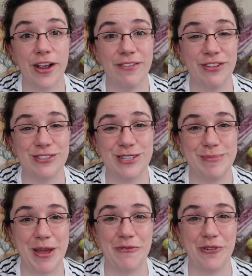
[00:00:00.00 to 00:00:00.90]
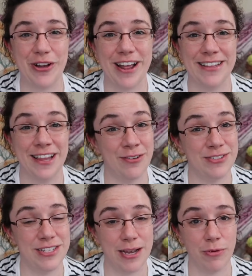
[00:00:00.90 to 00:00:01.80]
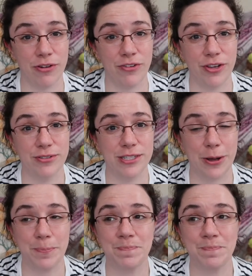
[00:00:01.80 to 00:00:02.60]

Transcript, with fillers: If there's a demand for it, I'd love to dye more for you. So